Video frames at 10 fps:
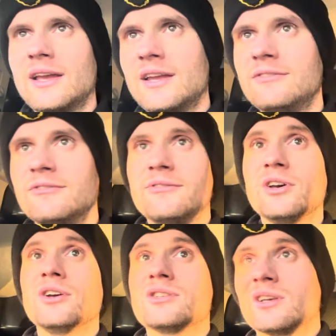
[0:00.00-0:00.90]

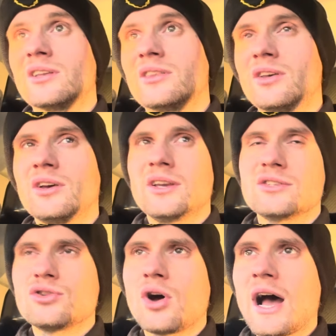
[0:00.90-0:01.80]
inverter that
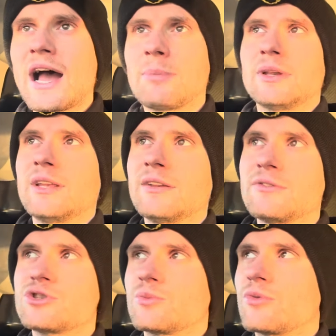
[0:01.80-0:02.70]
is not happy
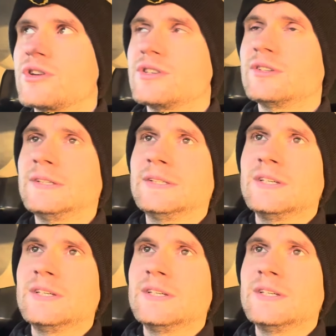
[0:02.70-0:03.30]
for some reason.